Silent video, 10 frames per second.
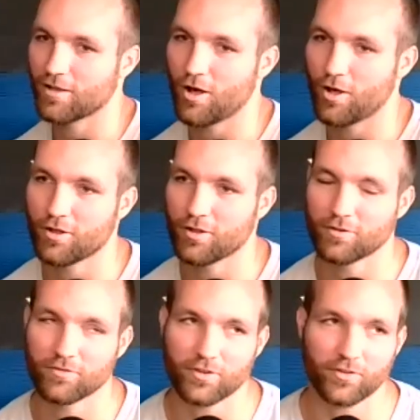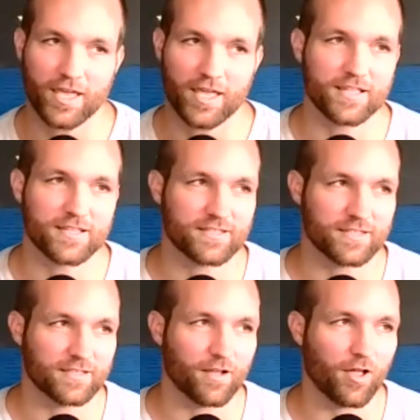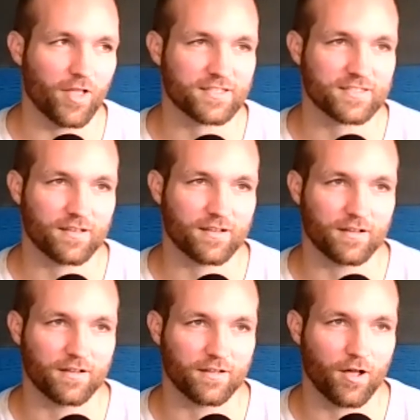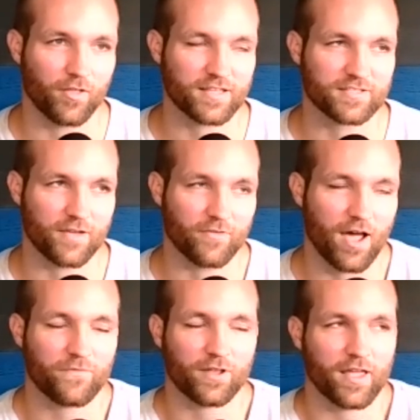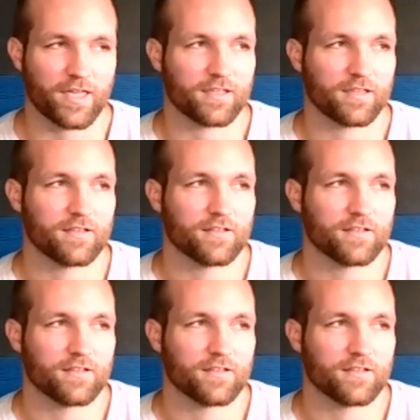all the lands and all that uh, all that stuff. I feel like